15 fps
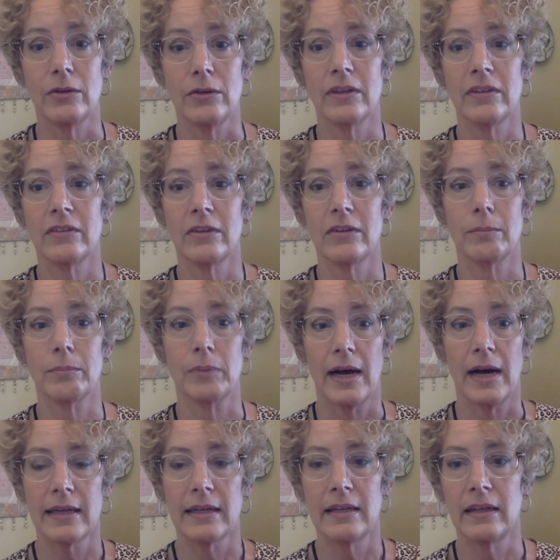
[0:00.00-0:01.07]
you can start
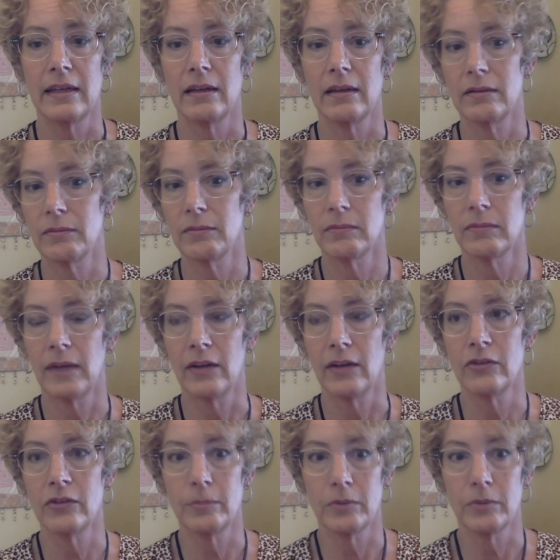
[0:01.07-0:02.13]
blocking
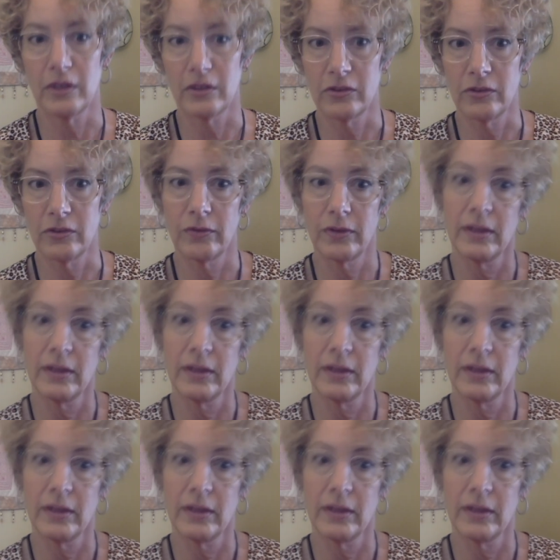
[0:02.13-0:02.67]
energy production